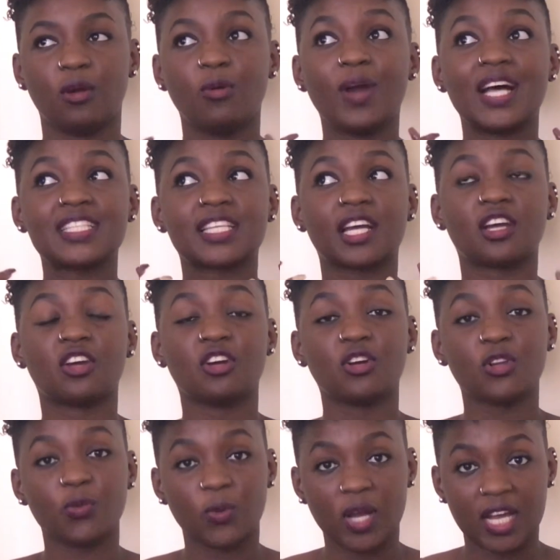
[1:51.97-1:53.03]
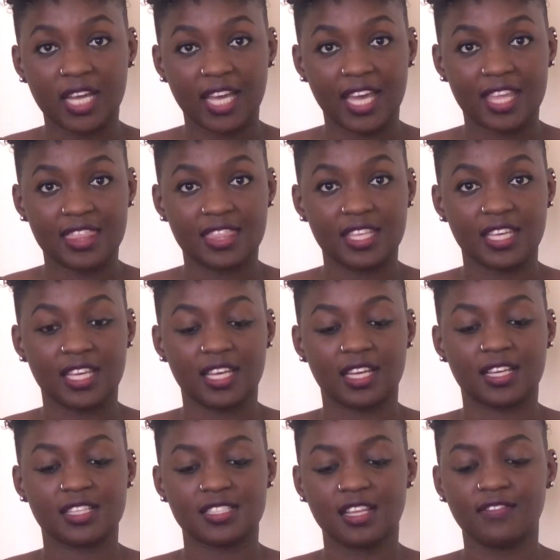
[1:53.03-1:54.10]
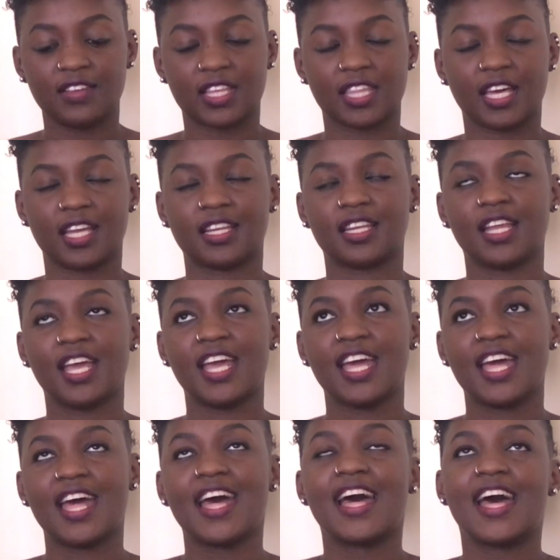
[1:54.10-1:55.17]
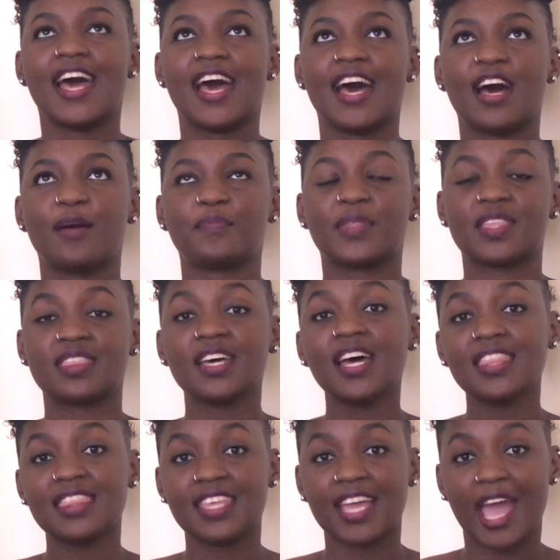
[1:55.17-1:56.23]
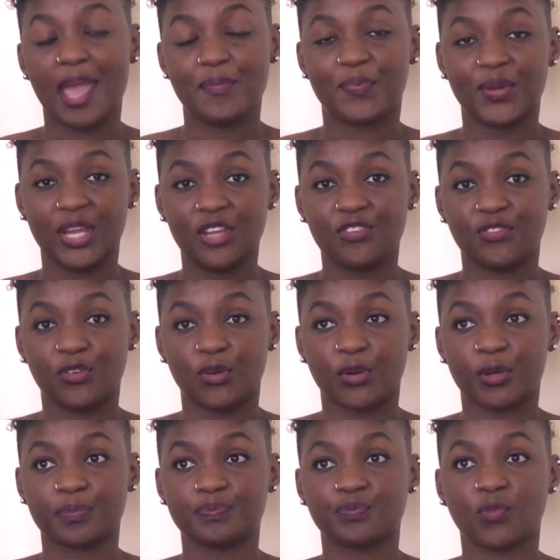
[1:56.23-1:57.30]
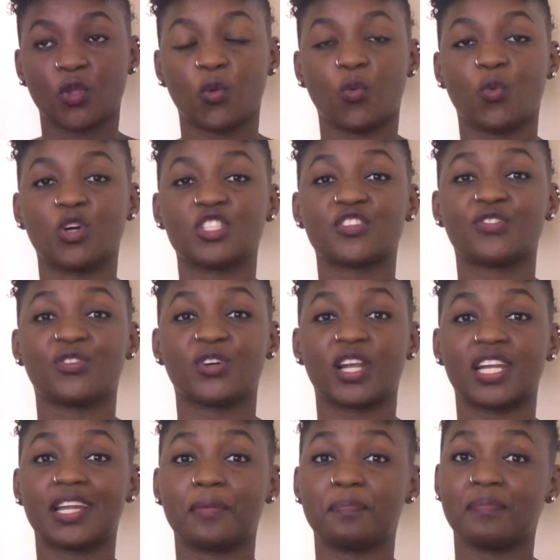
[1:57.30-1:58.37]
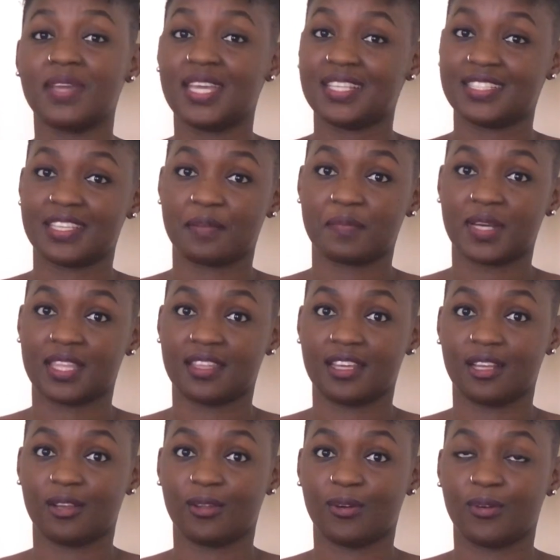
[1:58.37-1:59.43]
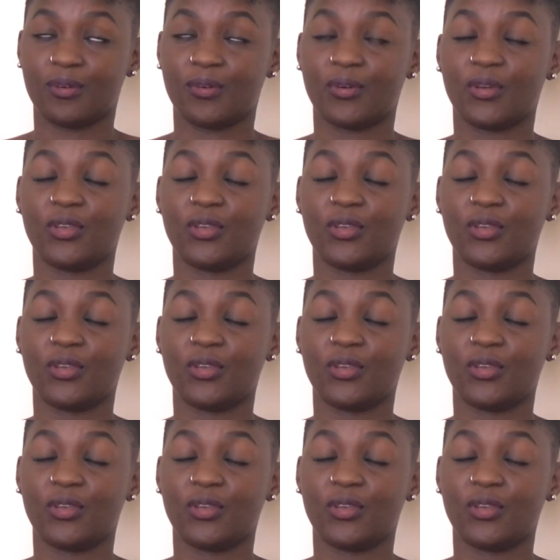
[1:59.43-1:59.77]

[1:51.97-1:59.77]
has a good work ethic, stuff like that. The third thing I prayed for was for an amazing mother-in-law.